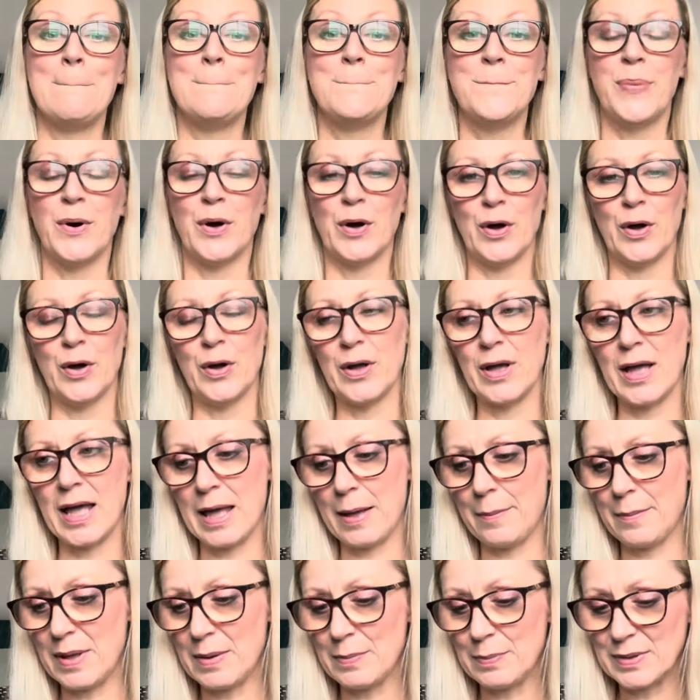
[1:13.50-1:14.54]
but
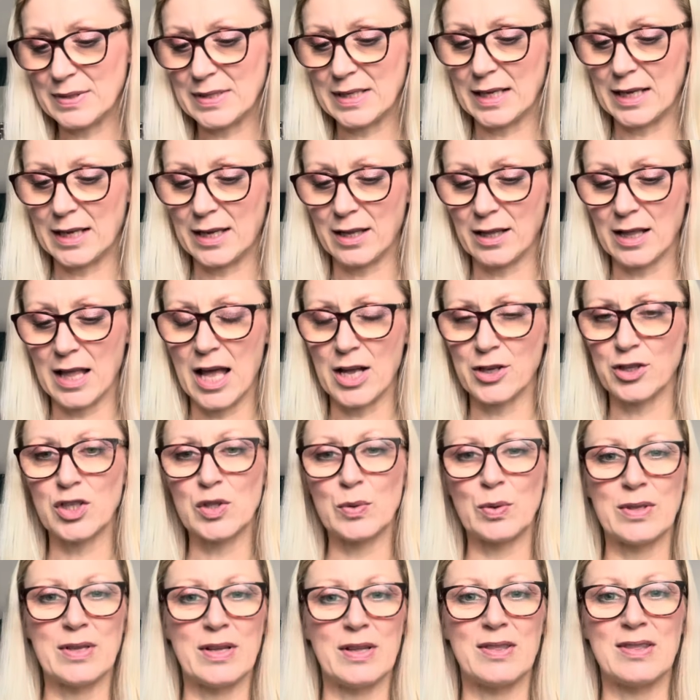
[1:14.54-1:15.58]
in particular I
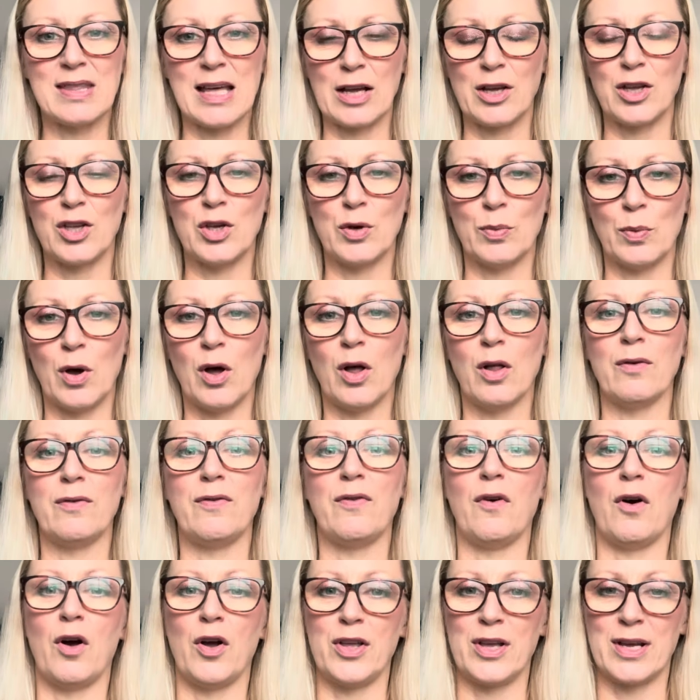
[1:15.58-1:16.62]
just want to thank you all
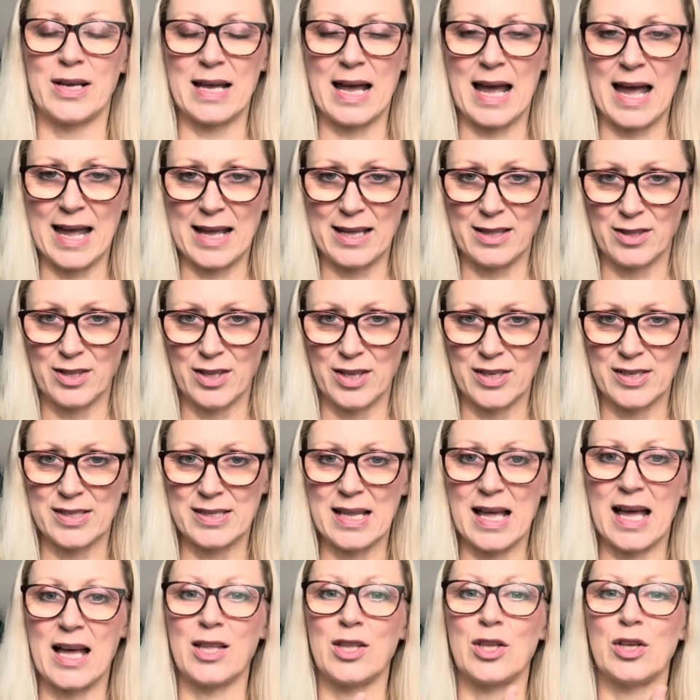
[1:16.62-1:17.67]
for your kindness
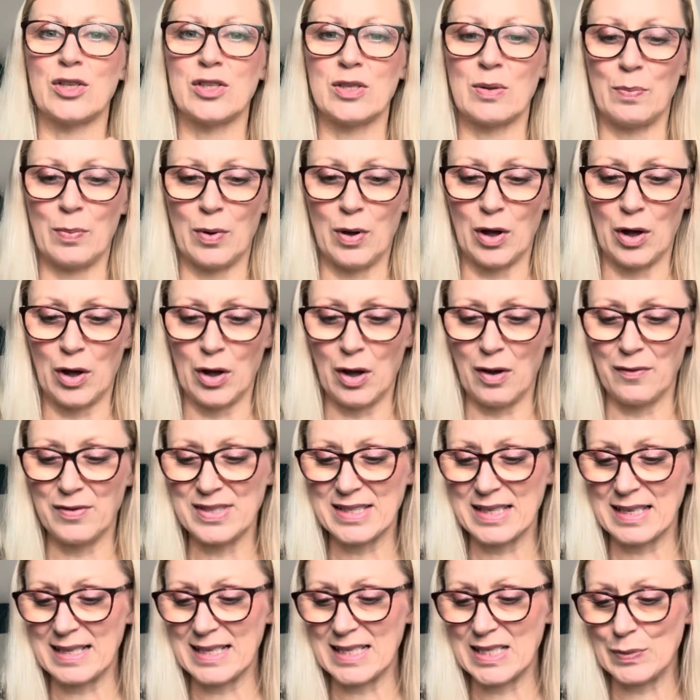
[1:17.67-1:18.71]
and your support.
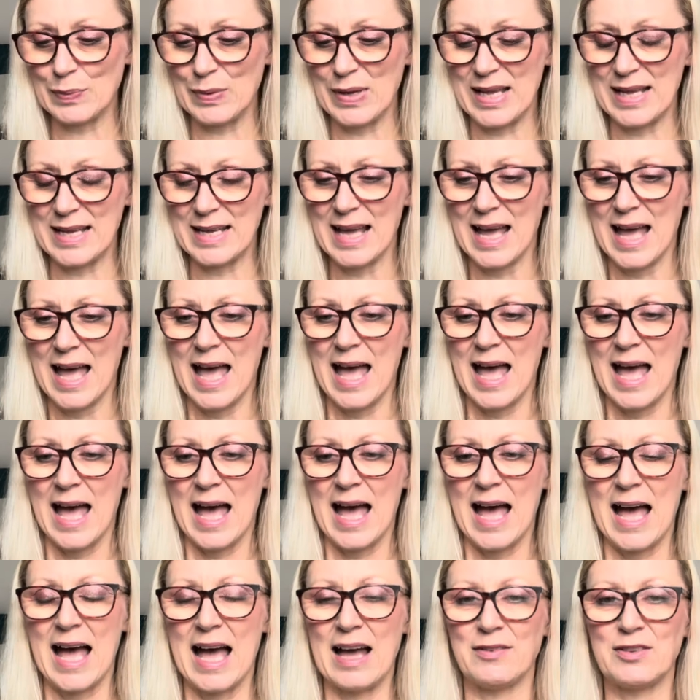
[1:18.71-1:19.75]
Obviously this week
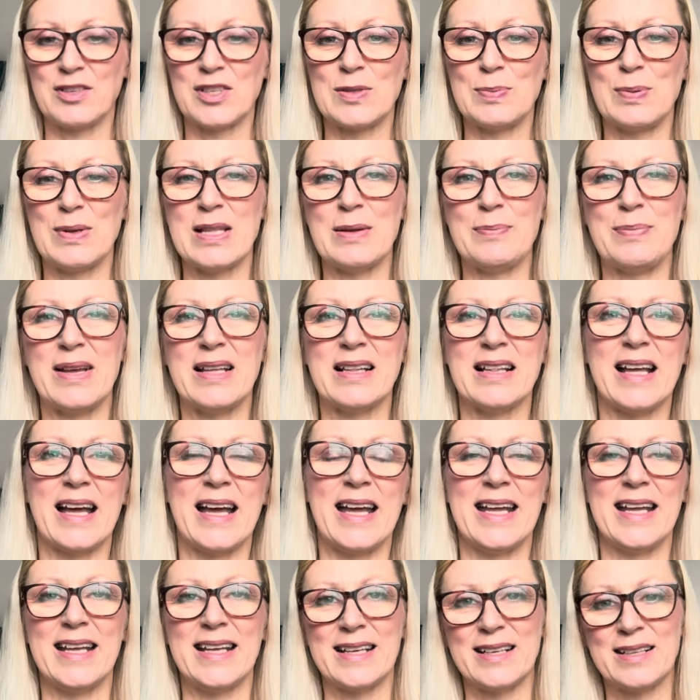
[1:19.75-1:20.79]
I've just been a bit
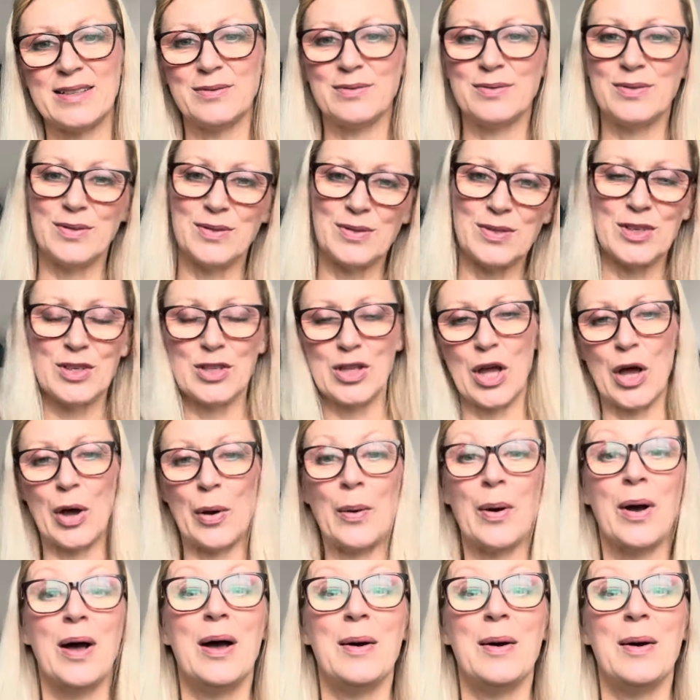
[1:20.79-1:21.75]
like, you know,